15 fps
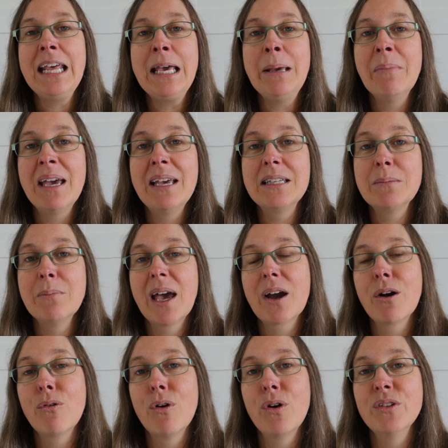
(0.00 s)
he makes
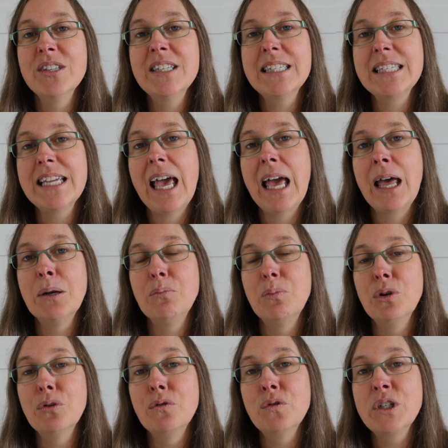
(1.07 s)
macarons and
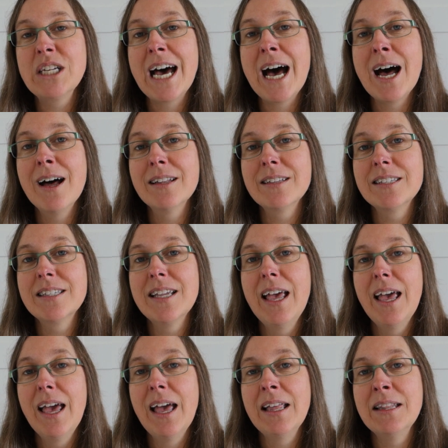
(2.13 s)
beautiful tarts
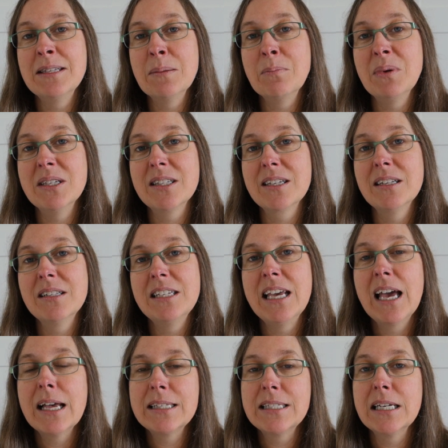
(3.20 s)
and some biscuits. He
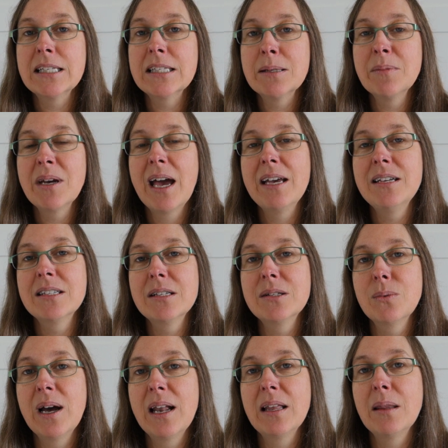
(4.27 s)
has done some cakes as
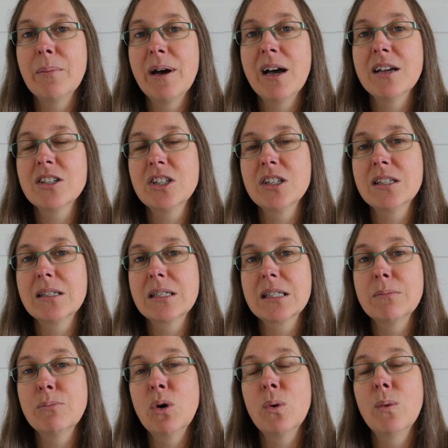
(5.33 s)
well in the past, just
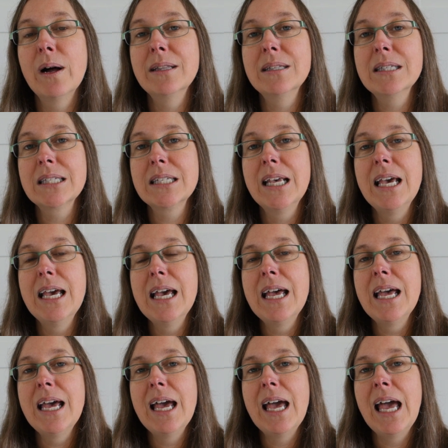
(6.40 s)
small ones.
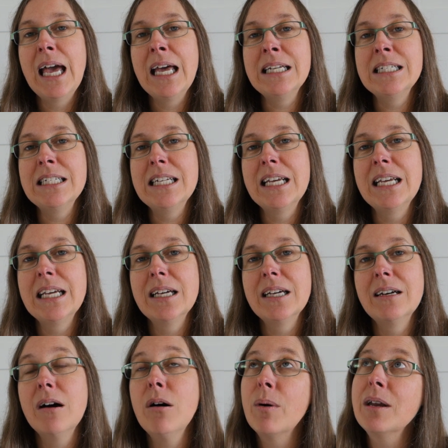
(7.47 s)
And,
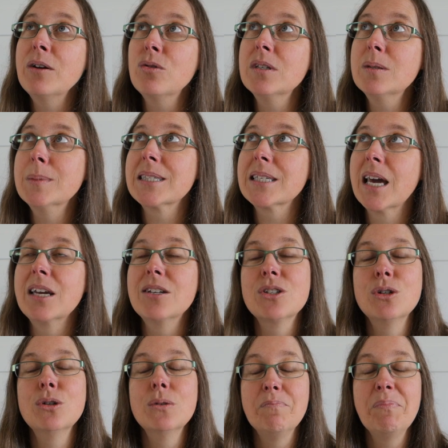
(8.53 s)
oh, and Christmas cakes
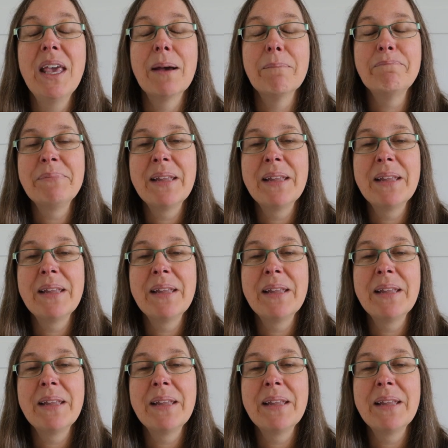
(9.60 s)
too, yeah.